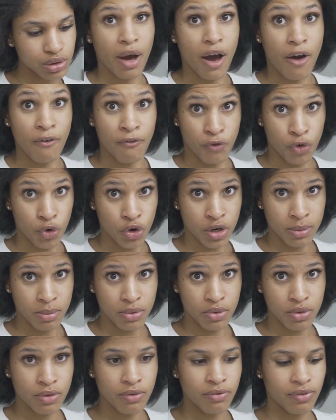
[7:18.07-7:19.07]

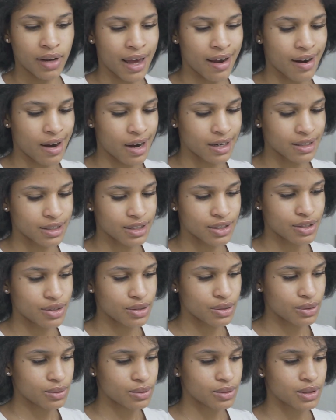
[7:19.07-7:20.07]
affordable flat irons to
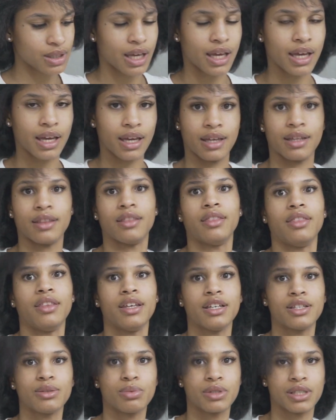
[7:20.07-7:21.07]
use, and
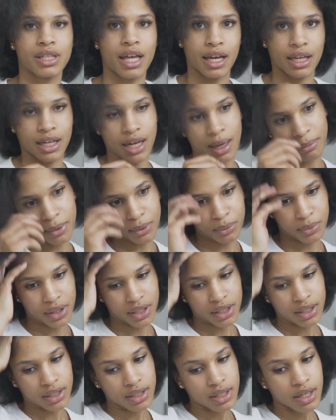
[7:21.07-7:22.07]
this was like
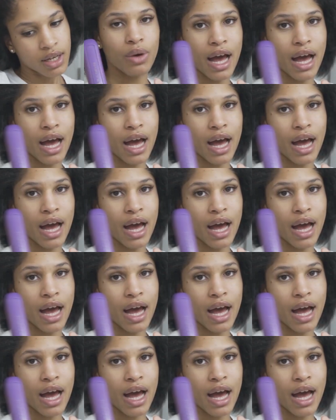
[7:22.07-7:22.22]
#1.